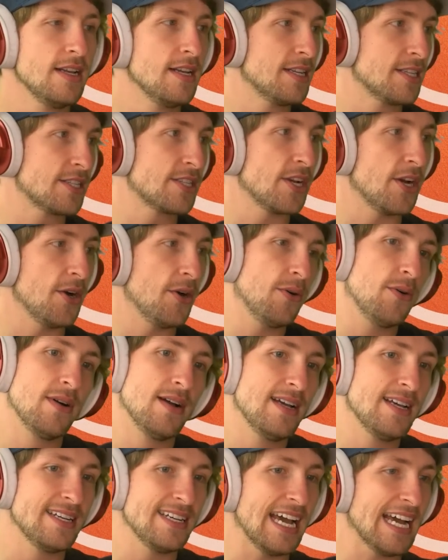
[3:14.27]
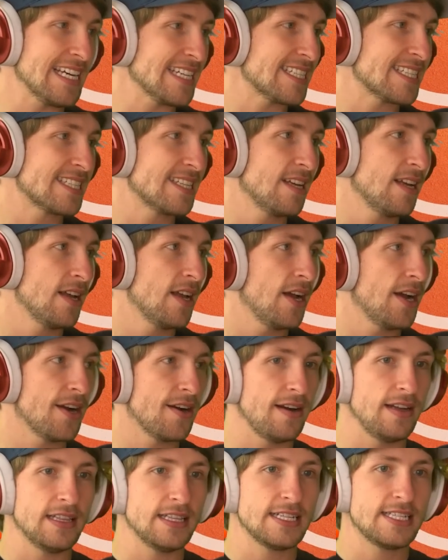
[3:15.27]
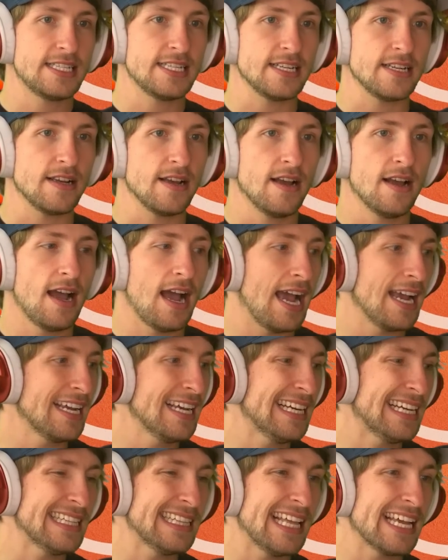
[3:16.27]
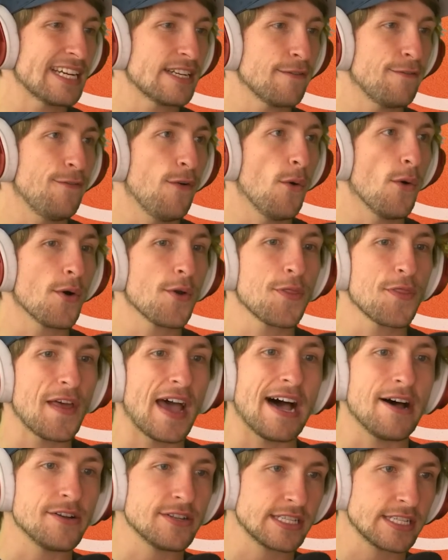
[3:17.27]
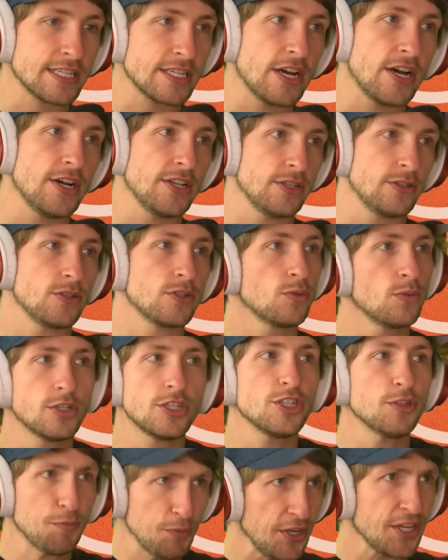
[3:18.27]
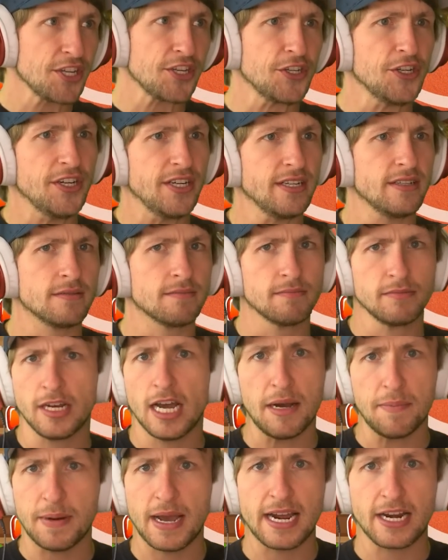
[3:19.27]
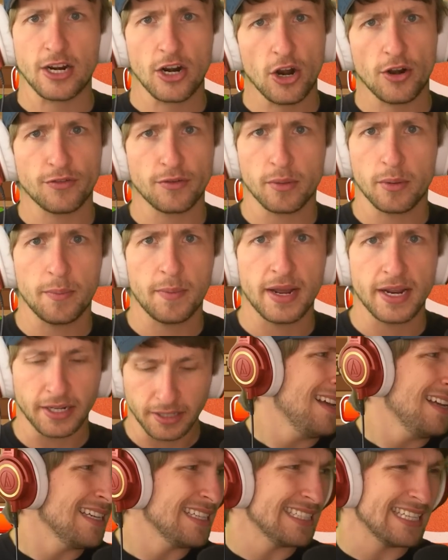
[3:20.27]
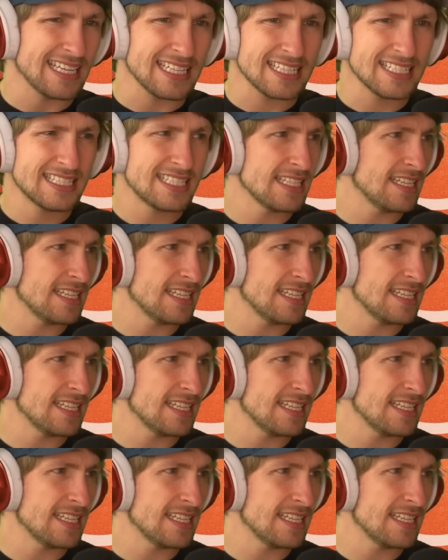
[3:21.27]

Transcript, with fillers: So, nice. All right, let's see. I can collect four thousand dollars, which is pretty good. Not bad at all from the bank. Yeah, let's see.